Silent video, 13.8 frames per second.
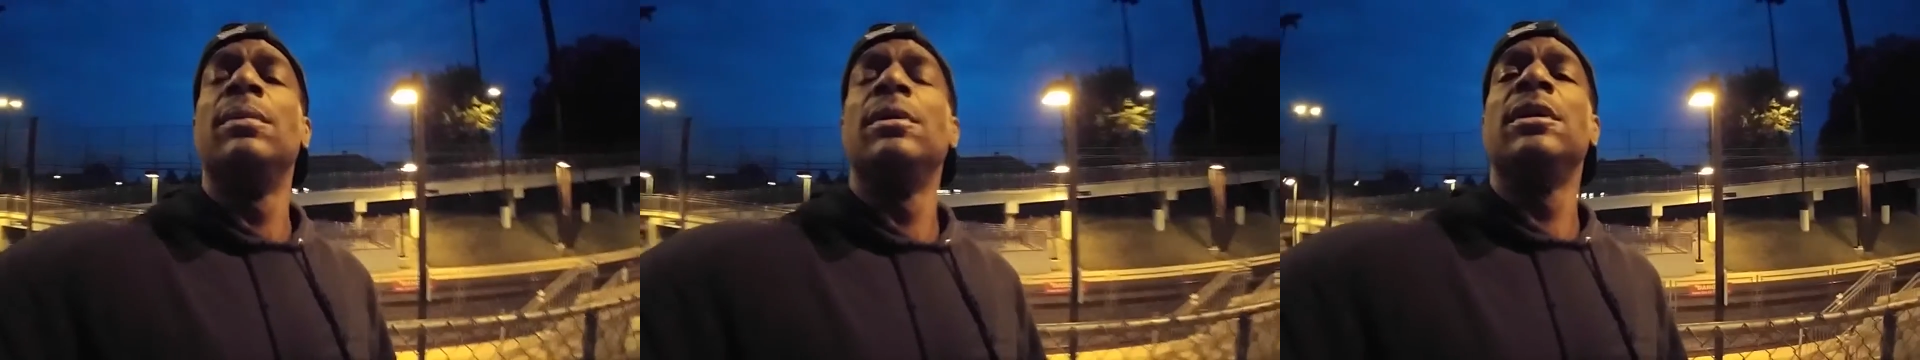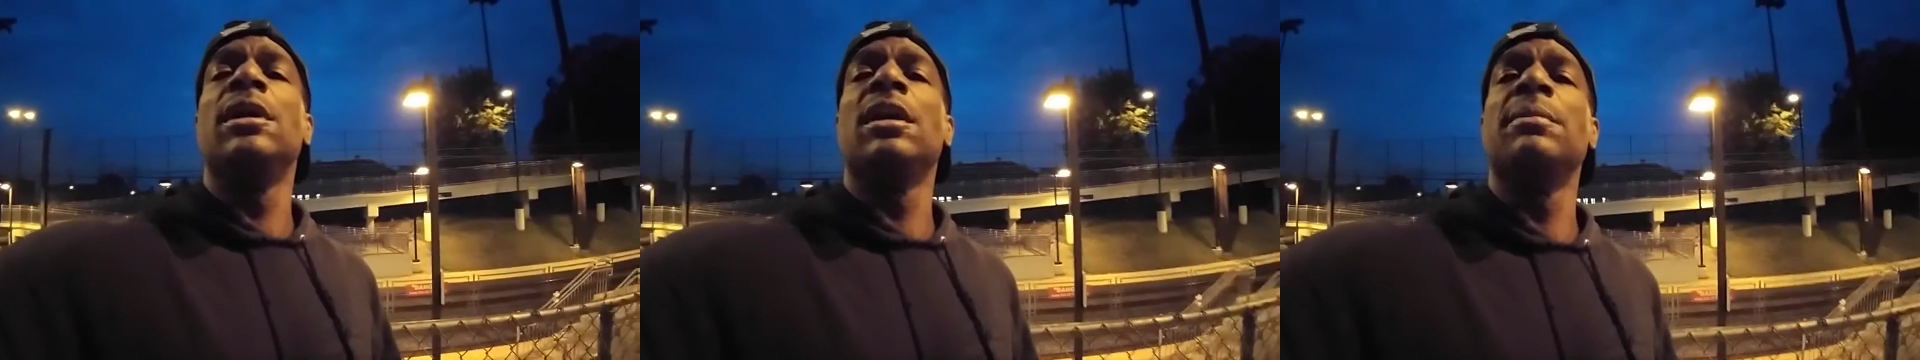
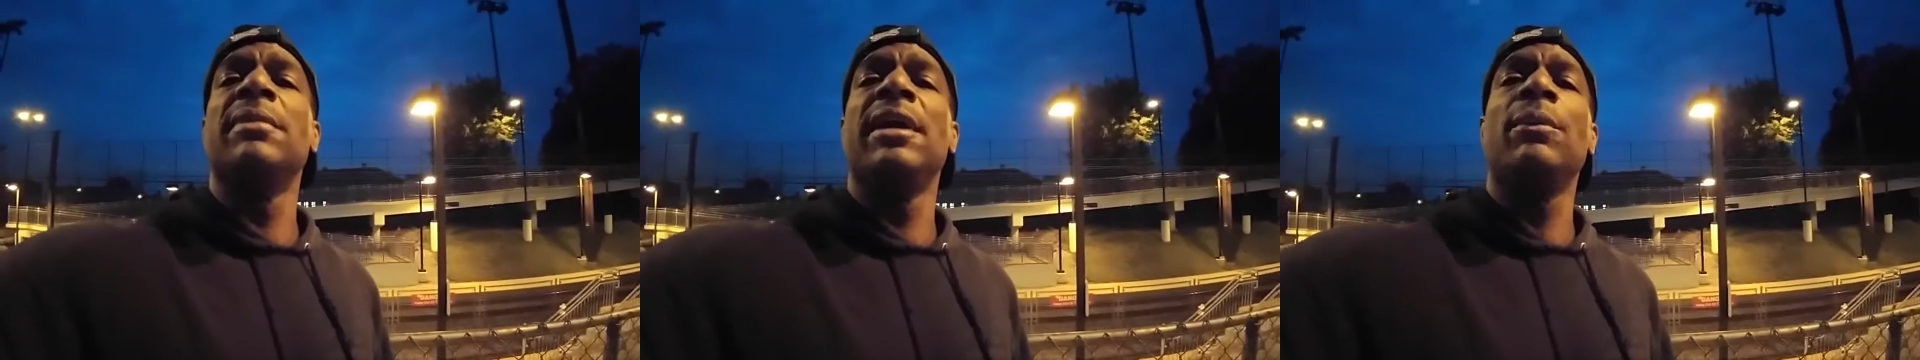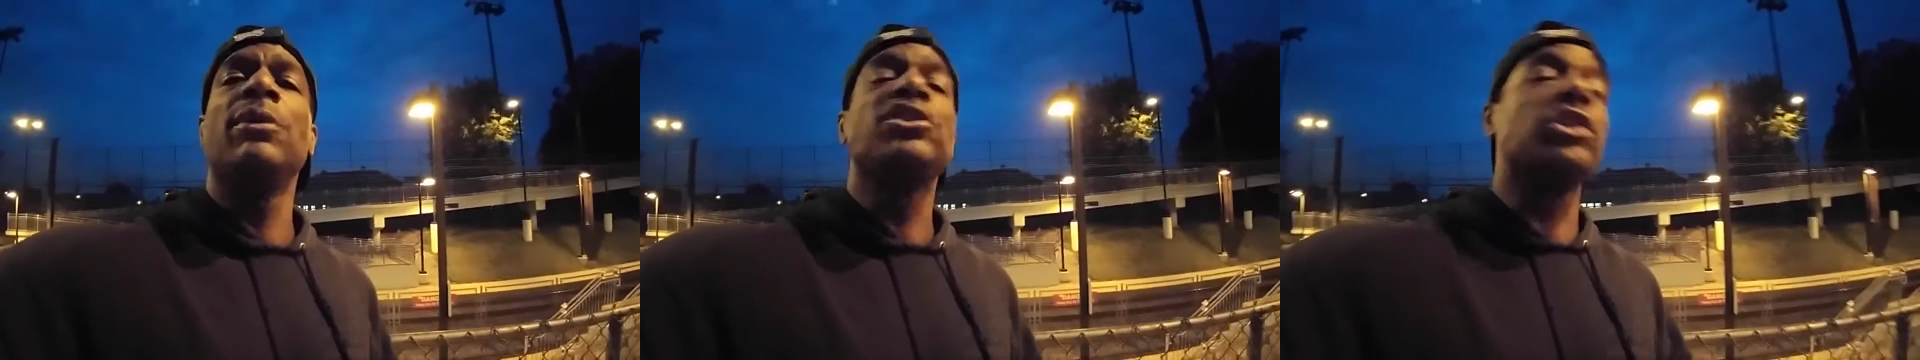You know what I
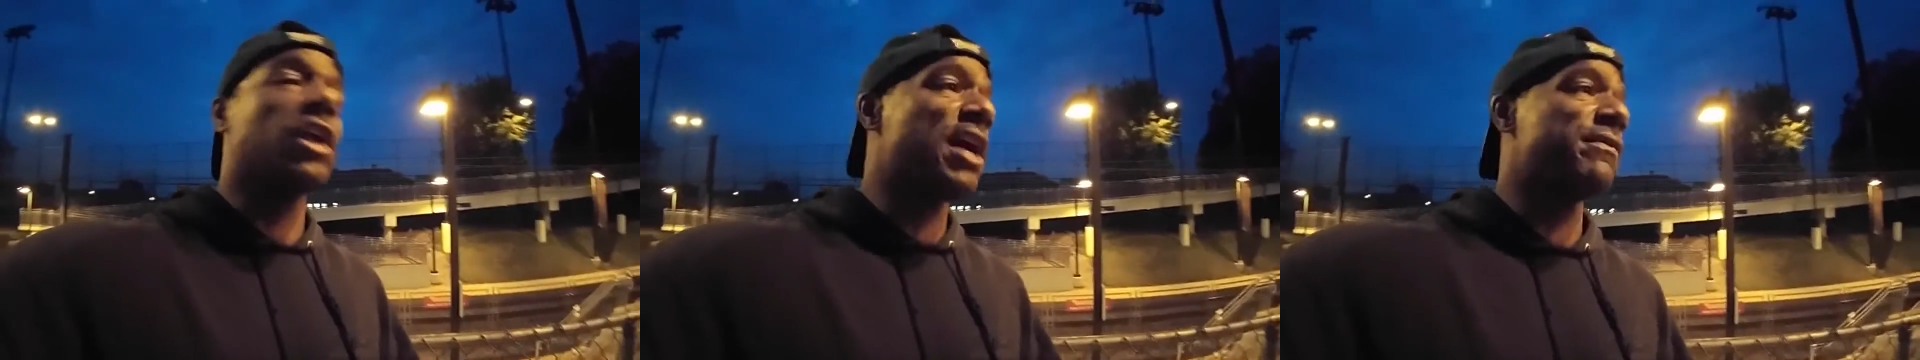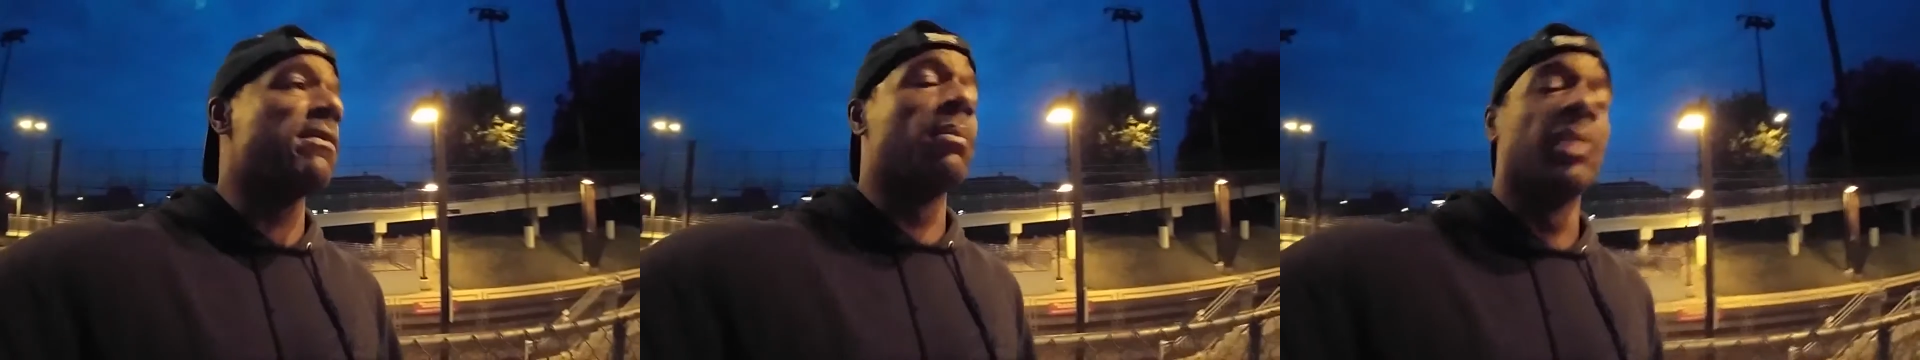mean? I want y'all to
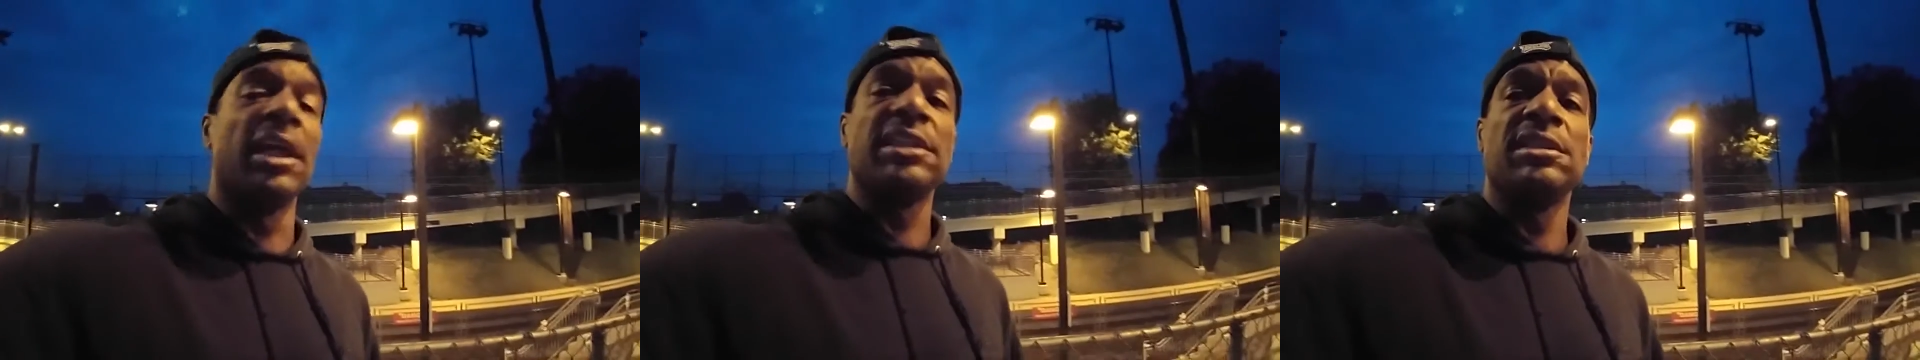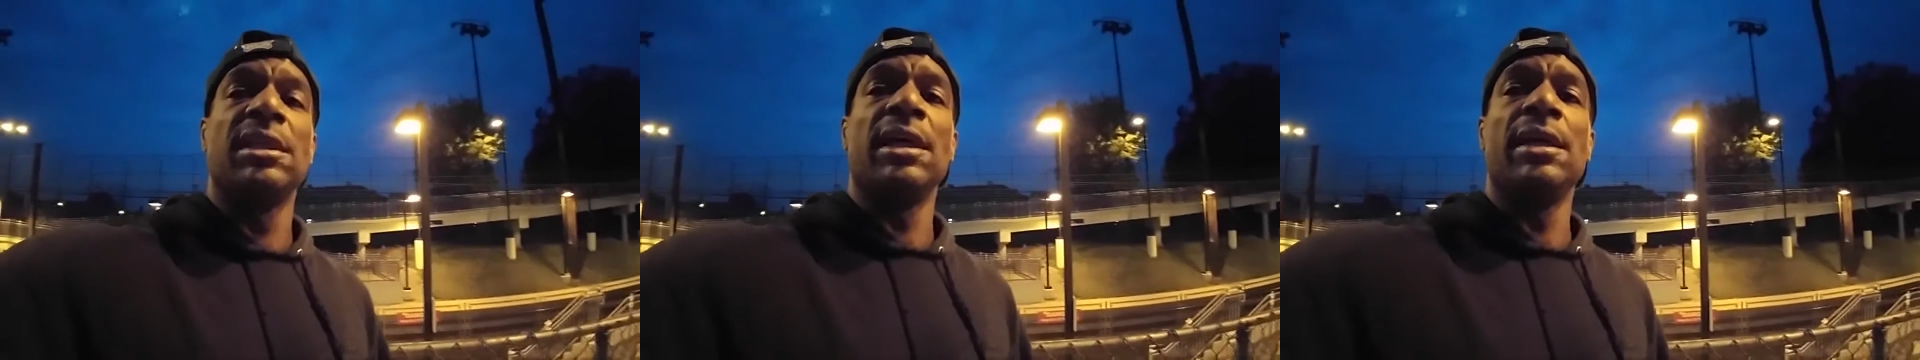have a
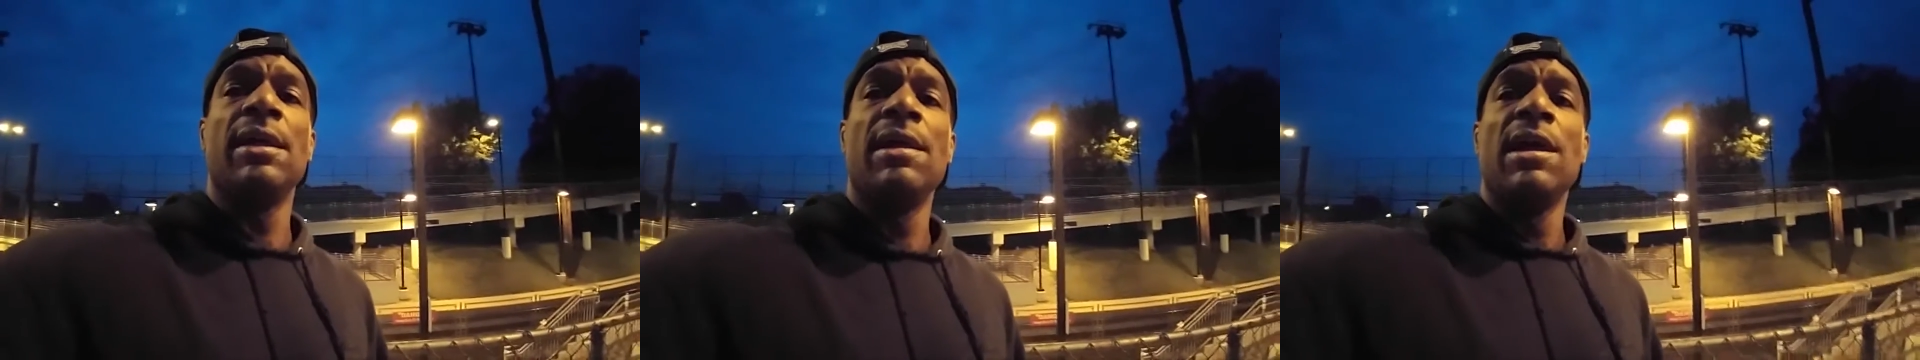blessed day,